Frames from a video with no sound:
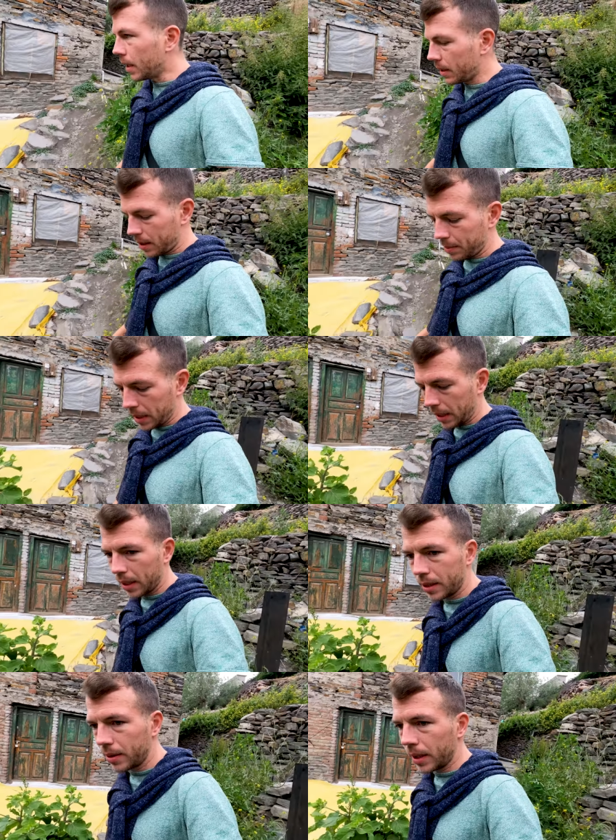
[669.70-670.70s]
I mean, I
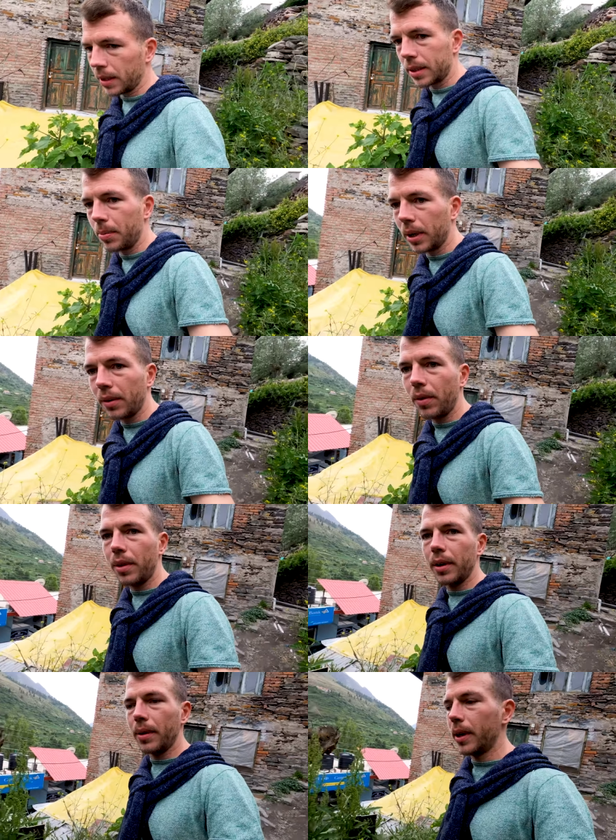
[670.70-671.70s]
guess you can smoke
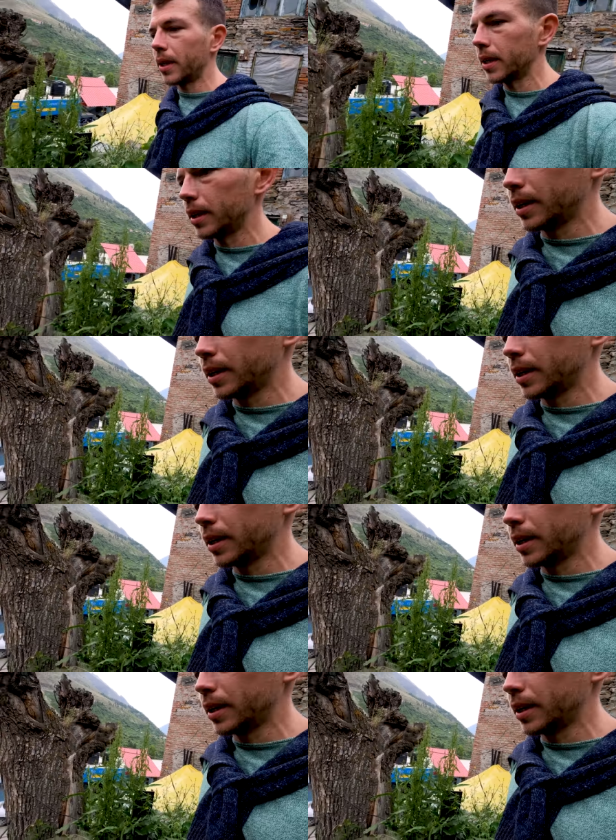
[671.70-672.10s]
everything, right?